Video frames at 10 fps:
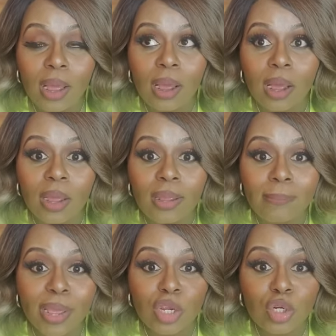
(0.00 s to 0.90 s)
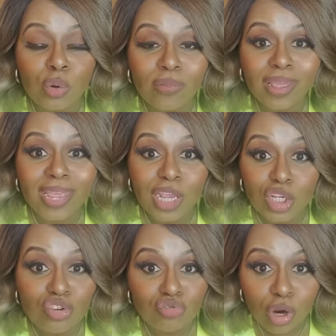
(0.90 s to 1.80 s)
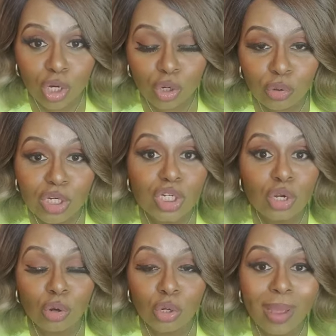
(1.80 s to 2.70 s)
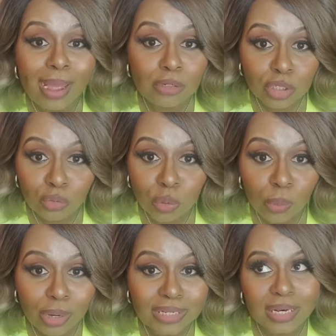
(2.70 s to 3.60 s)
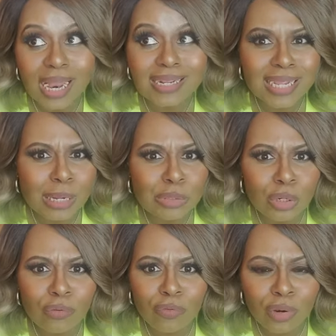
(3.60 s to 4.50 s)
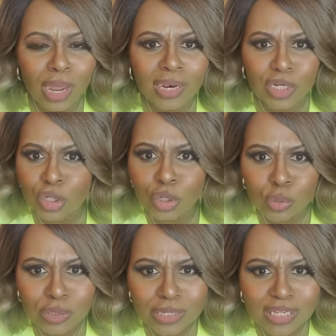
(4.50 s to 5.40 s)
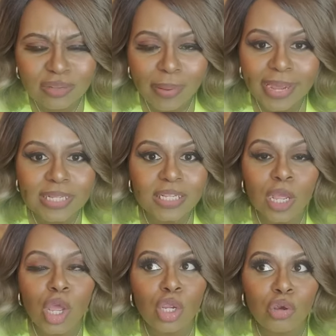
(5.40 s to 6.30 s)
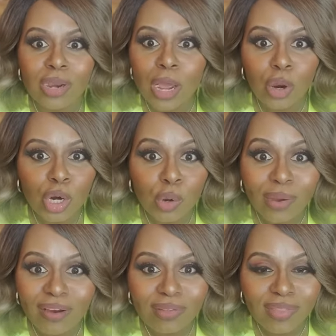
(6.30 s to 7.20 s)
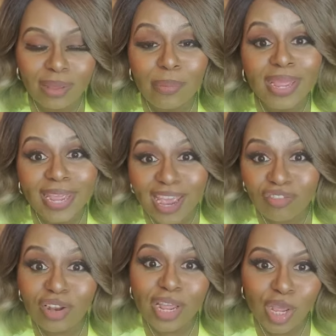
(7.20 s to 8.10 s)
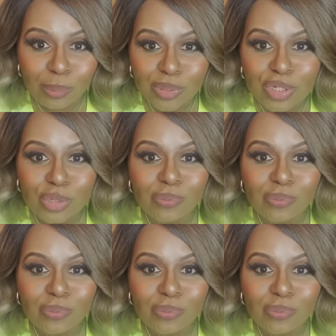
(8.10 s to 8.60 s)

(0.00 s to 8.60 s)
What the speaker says: He makes sure that he instructs you and show you how to do the work. Because a lot of times, you know, if you're new to this space, you're not going to know everything, but he actually helps you